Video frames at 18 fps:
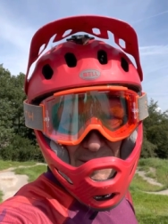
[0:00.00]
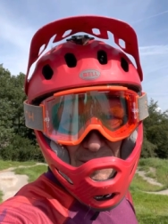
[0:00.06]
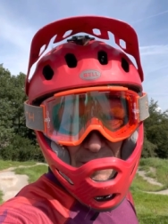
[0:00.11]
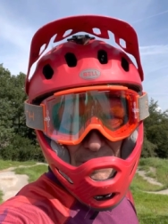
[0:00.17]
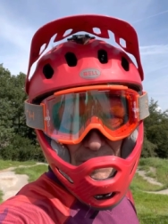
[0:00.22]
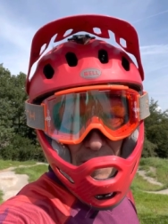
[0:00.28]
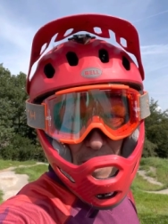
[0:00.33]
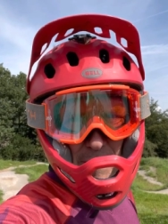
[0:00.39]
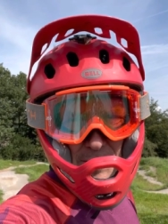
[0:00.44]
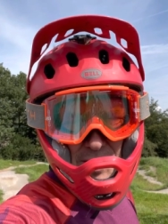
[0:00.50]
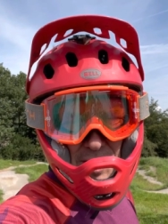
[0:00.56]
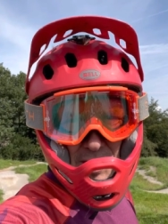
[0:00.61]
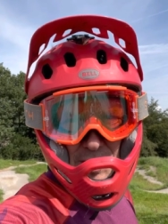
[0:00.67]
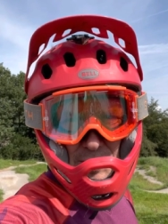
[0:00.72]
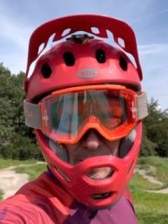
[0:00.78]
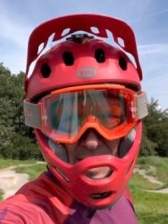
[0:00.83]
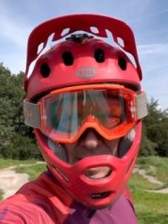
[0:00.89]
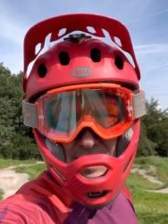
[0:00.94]
I'm at Farmer
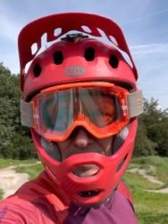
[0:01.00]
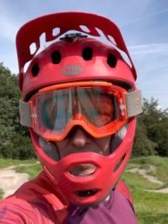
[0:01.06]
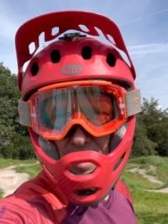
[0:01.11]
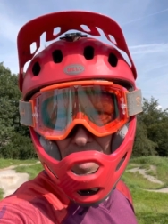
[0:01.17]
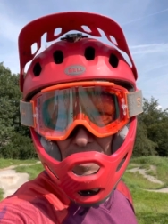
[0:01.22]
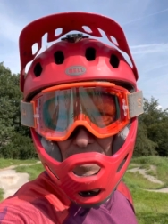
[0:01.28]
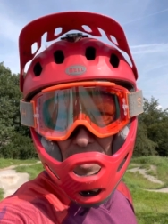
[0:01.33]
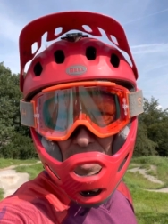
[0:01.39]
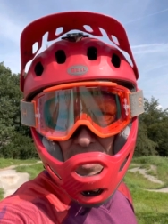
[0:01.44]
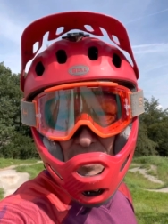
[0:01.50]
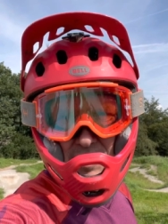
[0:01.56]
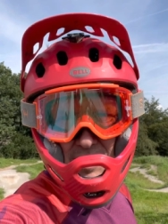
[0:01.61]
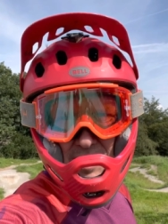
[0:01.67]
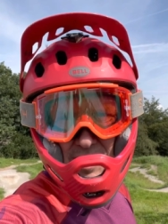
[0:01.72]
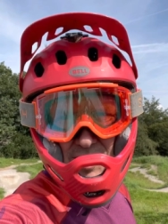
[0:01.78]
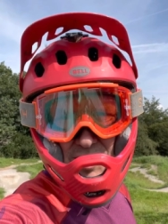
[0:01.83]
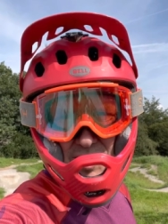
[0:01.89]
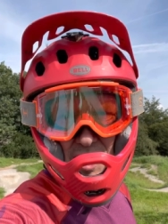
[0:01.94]
John's Mountain Bike
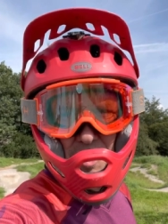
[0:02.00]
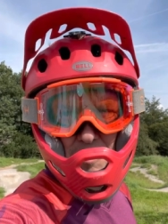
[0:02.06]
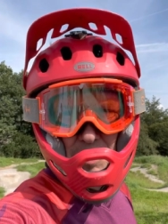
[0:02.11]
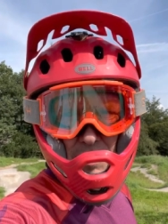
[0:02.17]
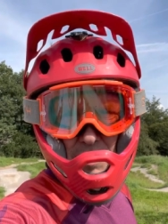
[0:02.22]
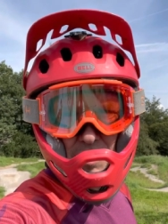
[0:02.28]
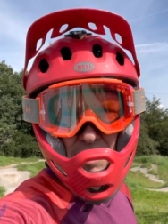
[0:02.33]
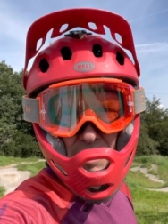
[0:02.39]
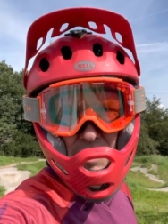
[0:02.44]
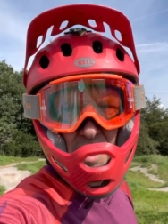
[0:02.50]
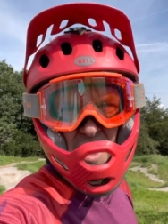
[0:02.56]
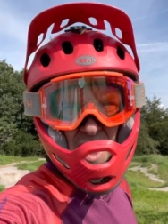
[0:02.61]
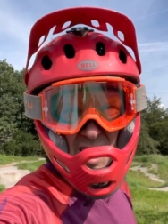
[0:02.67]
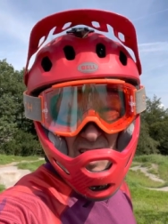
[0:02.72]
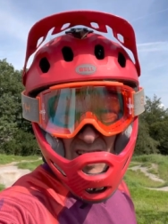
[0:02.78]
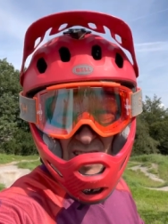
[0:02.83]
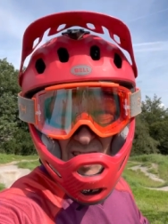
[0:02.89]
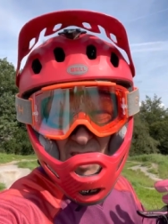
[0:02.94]
Park near Stockport.
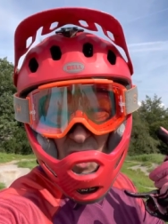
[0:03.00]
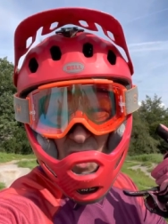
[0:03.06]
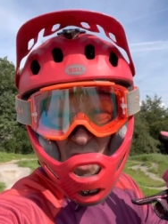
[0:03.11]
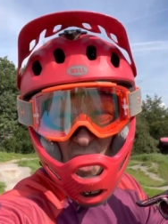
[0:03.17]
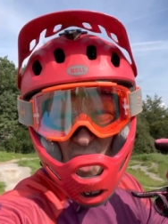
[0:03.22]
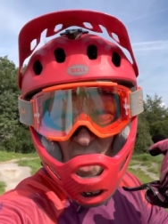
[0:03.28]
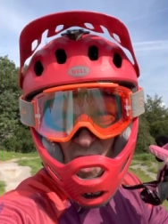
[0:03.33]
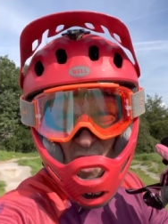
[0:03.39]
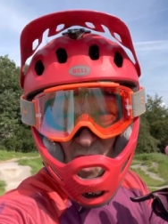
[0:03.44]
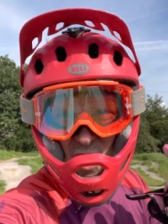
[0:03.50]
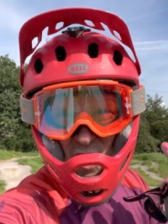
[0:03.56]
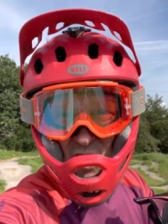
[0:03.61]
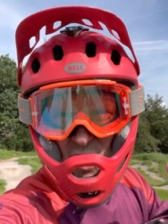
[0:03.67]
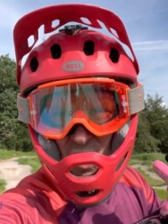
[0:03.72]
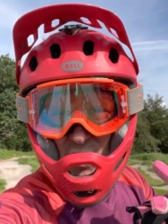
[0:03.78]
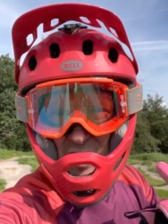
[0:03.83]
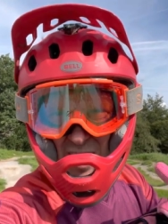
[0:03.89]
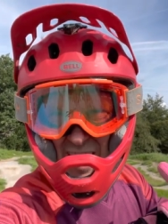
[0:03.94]

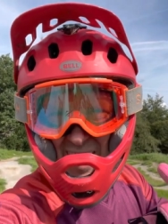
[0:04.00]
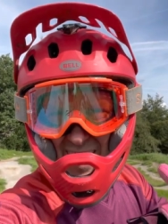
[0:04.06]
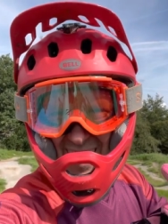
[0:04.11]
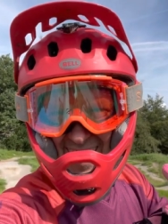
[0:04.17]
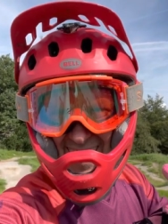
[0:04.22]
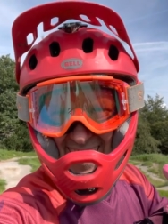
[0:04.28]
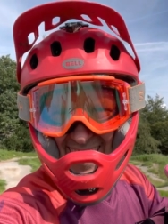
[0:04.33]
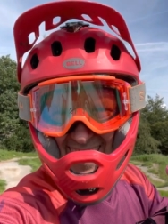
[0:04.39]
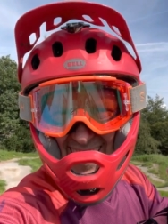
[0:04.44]
Oh yeah!